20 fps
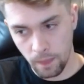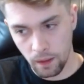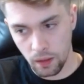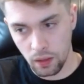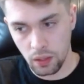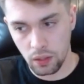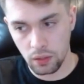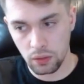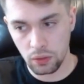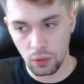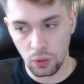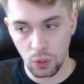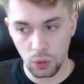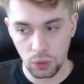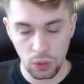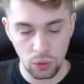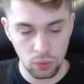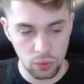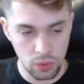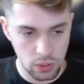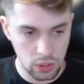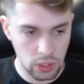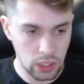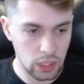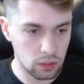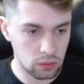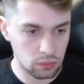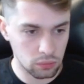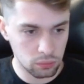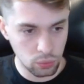and all those
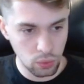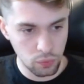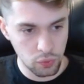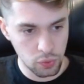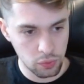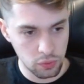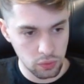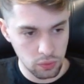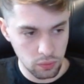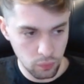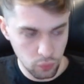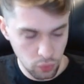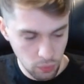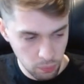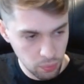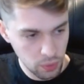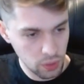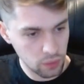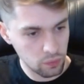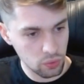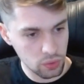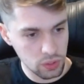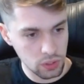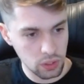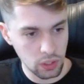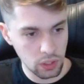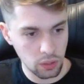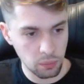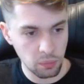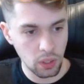moves from previous
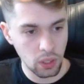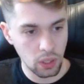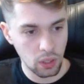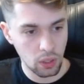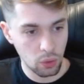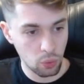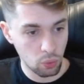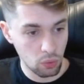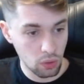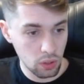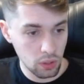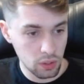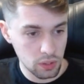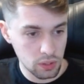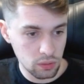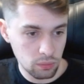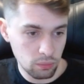time works,